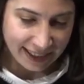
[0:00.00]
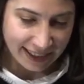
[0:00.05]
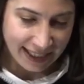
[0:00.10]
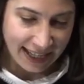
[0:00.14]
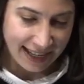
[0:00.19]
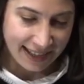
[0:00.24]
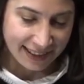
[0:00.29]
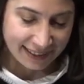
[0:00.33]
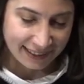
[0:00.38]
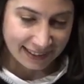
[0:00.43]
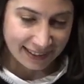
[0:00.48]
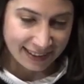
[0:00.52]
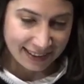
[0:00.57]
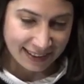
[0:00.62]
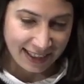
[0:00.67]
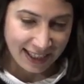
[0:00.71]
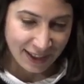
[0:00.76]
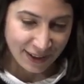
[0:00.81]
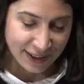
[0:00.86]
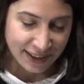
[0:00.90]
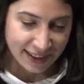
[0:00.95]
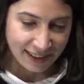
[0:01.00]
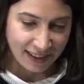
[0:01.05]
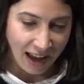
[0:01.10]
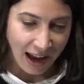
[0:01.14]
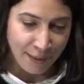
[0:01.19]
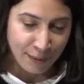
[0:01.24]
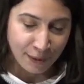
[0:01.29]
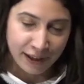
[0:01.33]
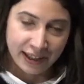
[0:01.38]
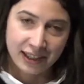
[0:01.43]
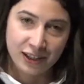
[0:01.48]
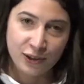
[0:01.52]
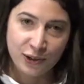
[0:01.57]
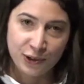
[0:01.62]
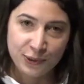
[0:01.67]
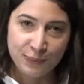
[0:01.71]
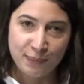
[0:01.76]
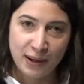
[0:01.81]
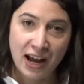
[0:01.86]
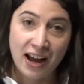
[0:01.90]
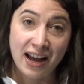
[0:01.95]
held here at the library
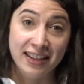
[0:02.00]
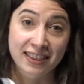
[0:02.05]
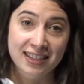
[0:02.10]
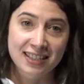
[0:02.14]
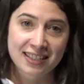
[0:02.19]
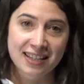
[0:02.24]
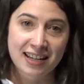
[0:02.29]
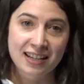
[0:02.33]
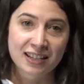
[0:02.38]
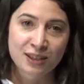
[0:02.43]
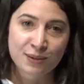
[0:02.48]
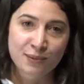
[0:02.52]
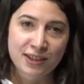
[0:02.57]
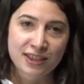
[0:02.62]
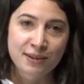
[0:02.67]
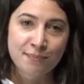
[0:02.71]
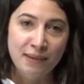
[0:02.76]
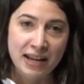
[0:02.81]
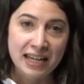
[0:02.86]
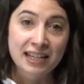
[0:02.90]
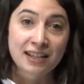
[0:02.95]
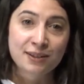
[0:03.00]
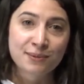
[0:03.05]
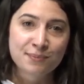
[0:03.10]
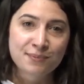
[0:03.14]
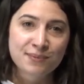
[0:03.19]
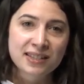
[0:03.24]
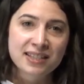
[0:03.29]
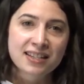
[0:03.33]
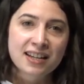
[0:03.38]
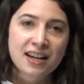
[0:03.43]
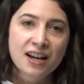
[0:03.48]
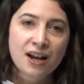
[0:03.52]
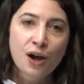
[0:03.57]
called Behind the Scenes with the Mediums,